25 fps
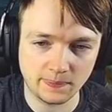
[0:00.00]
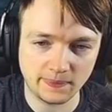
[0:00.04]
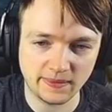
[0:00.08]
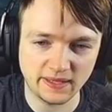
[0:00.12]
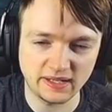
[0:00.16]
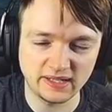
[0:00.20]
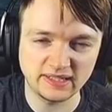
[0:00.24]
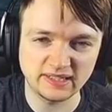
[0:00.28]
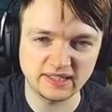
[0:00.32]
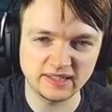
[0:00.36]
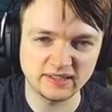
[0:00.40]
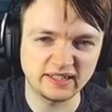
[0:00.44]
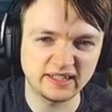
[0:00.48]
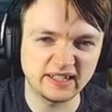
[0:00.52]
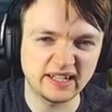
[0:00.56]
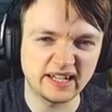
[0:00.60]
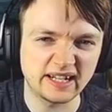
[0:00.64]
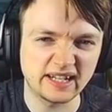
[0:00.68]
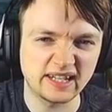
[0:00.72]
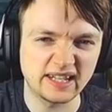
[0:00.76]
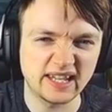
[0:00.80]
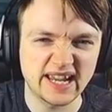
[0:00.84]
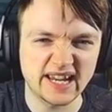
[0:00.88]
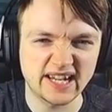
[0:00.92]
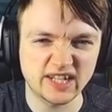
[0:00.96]
I need something like
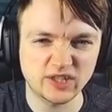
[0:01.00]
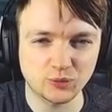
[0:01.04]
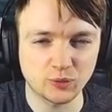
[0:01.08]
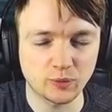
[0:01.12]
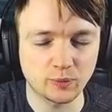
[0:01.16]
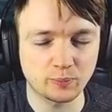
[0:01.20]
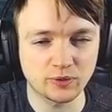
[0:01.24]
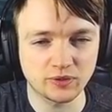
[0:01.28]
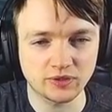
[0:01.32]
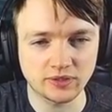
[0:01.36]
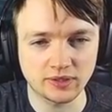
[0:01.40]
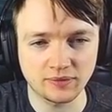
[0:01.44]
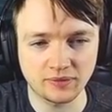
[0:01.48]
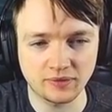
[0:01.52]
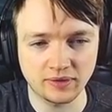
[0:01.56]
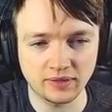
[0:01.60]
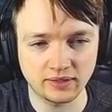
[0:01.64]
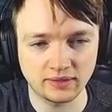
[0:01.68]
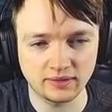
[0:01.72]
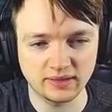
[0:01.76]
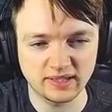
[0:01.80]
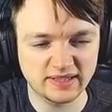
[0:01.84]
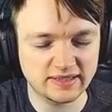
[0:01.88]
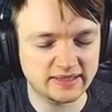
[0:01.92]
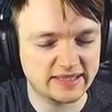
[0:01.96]
leg sweep or
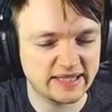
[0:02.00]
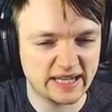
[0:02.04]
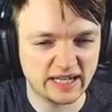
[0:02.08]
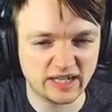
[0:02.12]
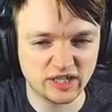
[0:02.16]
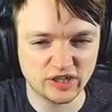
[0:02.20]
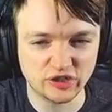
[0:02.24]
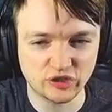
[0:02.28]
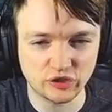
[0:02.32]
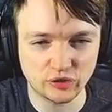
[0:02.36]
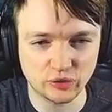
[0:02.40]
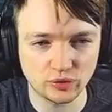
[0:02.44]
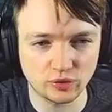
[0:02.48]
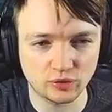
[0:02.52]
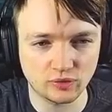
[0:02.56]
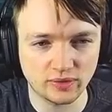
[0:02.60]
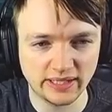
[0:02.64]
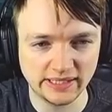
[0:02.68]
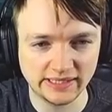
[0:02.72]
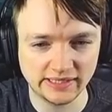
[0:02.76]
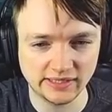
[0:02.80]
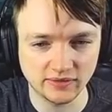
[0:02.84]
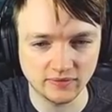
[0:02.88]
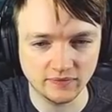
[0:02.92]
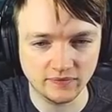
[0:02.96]
something. This deck is too
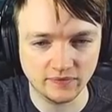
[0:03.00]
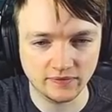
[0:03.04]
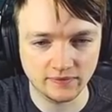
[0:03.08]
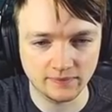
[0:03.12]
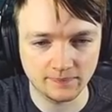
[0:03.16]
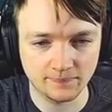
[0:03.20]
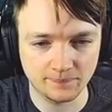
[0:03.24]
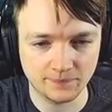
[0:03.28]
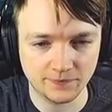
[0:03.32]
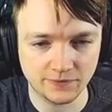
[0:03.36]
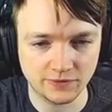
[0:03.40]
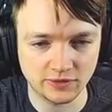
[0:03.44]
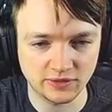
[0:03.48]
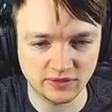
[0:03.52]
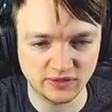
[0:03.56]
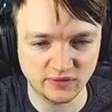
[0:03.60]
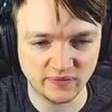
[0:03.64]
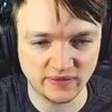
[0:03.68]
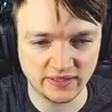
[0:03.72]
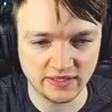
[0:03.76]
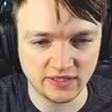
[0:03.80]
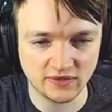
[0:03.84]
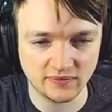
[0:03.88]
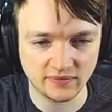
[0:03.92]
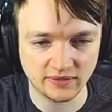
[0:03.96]
aggressive. It's not
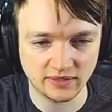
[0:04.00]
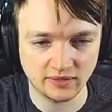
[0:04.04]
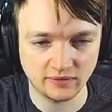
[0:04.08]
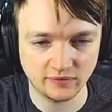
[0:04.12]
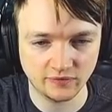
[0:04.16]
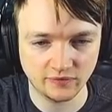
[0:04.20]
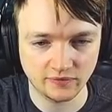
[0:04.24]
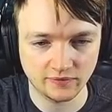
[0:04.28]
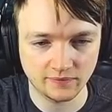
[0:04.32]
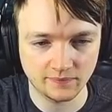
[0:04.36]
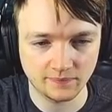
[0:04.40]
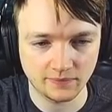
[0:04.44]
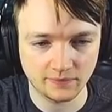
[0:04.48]
defensive enough.